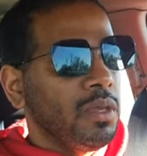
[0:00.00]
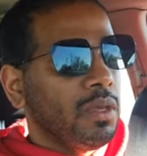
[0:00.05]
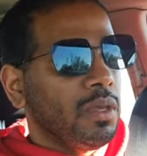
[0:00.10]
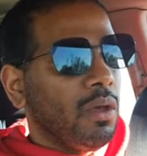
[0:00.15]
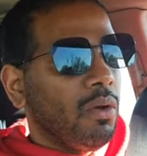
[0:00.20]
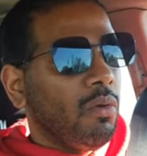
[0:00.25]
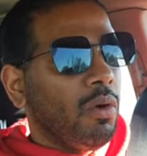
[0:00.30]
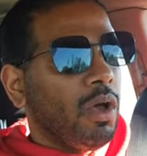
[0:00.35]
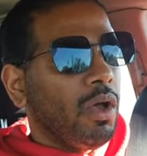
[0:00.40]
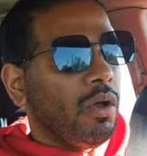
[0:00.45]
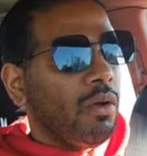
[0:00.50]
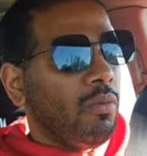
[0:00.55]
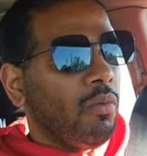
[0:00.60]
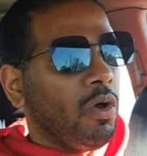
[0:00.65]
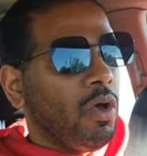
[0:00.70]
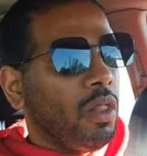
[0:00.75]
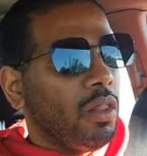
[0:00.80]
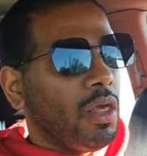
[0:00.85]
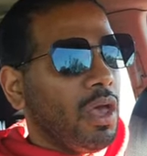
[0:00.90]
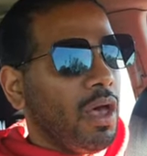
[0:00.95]
well,
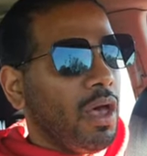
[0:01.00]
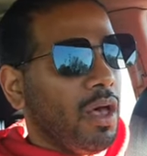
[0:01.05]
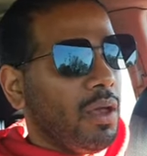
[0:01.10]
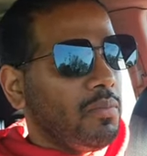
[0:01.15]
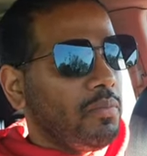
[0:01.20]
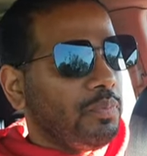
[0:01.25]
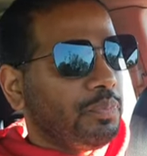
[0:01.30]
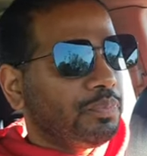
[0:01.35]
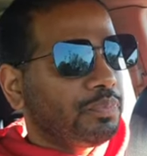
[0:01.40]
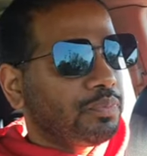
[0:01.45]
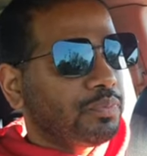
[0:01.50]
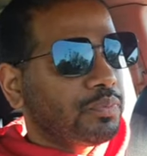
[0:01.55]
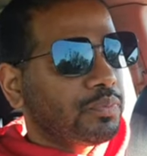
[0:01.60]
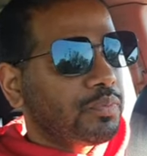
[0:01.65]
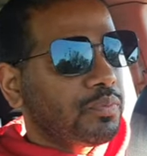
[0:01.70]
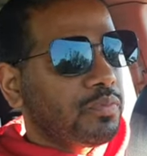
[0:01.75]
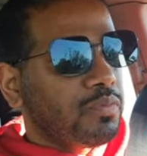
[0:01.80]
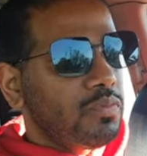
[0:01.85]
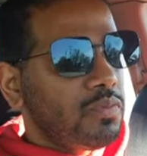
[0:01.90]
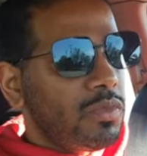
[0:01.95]
well, uh,
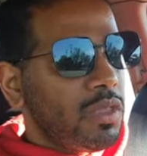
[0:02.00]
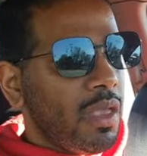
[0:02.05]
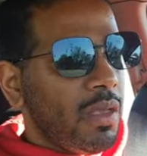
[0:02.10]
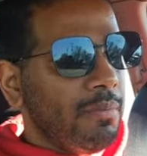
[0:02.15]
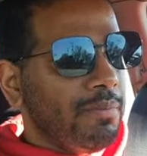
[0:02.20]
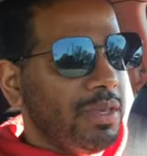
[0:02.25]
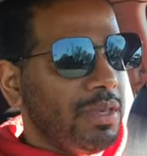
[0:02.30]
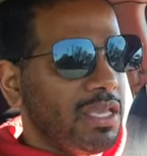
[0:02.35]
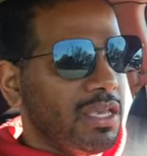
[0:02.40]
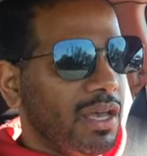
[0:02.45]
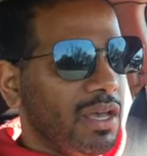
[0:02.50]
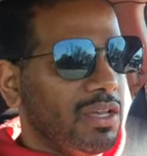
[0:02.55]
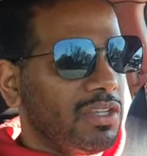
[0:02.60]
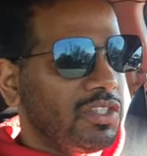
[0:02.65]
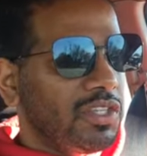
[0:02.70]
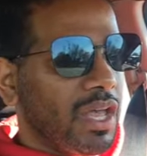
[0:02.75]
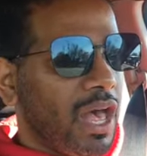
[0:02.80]
because